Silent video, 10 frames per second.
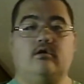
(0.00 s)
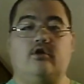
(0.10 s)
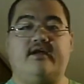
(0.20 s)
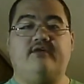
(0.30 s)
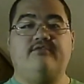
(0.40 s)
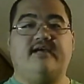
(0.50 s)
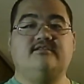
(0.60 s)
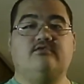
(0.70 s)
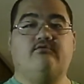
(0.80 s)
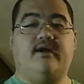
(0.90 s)
go down the
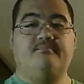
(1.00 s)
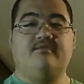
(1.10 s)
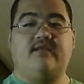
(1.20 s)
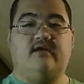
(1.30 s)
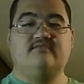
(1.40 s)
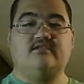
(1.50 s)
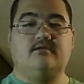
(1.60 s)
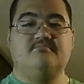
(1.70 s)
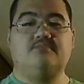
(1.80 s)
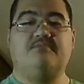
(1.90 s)
exit ramp, they have
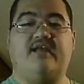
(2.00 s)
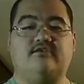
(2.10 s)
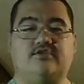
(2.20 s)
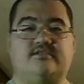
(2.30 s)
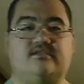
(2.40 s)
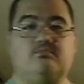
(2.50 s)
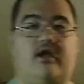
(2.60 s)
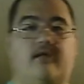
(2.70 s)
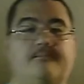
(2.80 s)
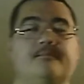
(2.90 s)
some splashes as
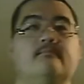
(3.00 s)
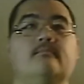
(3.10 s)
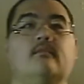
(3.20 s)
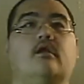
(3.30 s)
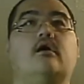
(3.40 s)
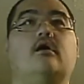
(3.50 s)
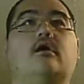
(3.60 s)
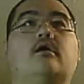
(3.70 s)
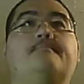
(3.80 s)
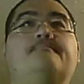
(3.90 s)
well.
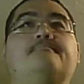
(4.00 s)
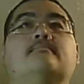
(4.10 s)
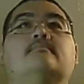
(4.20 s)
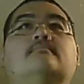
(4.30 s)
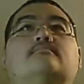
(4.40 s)
Um,